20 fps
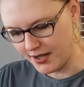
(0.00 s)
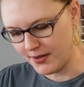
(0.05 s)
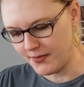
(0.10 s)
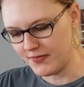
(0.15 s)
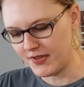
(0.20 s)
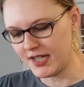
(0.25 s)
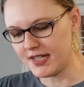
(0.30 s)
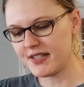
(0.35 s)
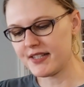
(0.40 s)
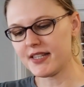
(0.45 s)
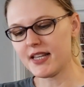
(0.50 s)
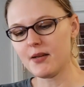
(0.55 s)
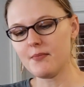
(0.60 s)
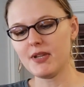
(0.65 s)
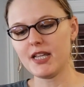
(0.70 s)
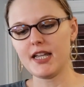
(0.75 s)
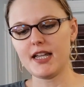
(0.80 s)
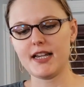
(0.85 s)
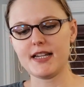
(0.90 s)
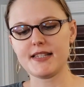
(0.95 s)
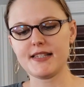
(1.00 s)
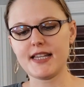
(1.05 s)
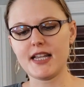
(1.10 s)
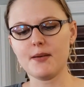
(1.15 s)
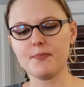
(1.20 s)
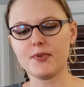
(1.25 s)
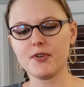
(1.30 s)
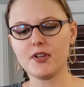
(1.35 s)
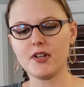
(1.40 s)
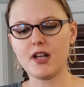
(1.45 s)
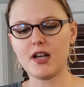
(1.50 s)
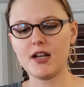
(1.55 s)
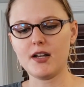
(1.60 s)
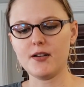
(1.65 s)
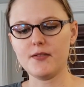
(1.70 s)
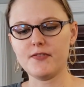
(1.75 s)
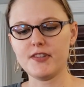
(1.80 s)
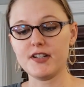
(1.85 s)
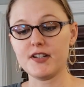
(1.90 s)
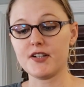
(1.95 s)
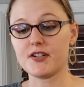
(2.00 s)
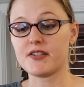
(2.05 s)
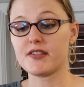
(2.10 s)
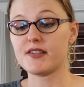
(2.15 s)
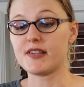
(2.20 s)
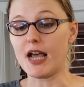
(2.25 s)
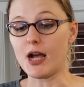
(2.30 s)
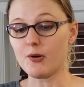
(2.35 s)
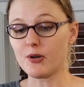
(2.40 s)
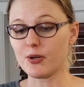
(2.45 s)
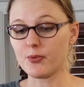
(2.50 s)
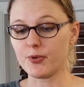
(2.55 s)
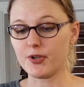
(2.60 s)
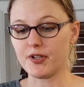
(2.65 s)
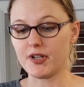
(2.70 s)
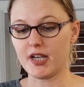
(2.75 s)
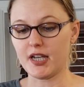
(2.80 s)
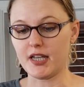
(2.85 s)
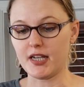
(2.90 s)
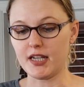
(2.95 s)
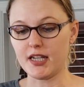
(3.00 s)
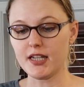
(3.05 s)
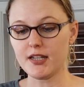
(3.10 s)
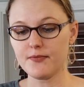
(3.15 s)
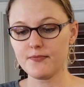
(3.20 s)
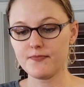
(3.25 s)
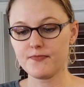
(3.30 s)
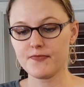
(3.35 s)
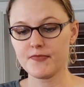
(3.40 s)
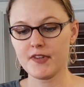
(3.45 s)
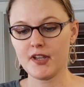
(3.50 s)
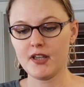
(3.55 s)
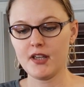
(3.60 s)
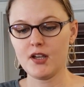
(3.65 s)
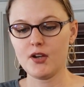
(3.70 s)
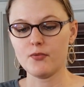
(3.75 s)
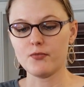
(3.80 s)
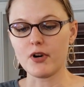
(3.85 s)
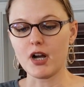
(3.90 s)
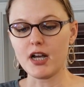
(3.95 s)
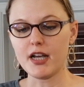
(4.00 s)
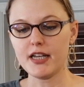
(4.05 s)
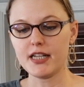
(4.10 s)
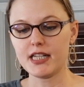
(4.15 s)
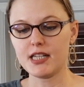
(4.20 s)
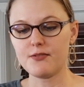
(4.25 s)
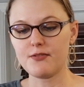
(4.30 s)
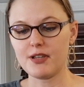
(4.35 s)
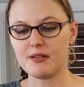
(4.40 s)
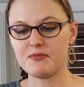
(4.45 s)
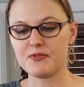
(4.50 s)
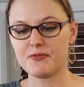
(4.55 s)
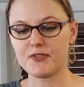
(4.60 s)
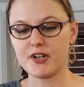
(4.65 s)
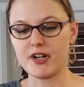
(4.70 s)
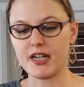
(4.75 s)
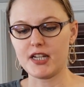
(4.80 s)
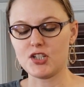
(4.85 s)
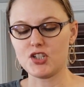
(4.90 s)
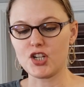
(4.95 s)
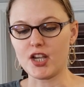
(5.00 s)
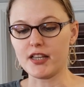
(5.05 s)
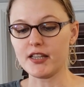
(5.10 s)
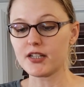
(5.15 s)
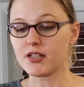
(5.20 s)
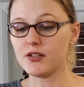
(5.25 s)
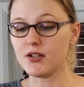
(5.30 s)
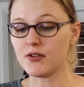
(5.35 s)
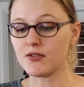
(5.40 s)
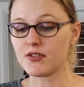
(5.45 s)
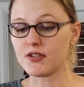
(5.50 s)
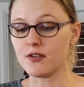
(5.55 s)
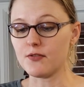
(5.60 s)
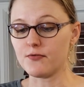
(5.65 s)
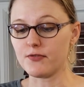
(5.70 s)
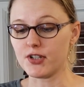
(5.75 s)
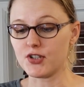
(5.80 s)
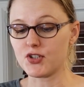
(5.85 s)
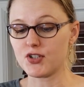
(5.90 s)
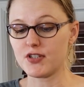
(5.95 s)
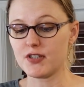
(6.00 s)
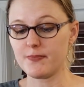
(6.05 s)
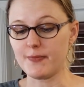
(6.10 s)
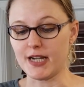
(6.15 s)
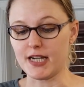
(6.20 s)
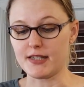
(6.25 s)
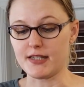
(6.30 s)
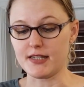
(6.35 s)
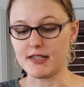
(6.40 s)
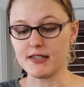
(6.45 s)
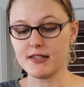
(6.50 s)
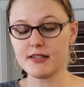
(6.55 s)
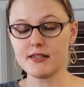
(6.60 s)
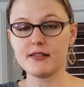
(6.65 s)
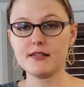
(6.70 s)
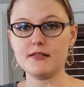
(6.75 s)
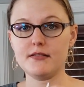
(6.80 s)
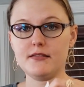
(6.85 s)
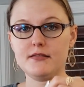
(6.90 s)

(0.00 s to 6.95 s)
They sent me a sample of their sourwood honey. Raw honey famed for angelic notes of rich spices.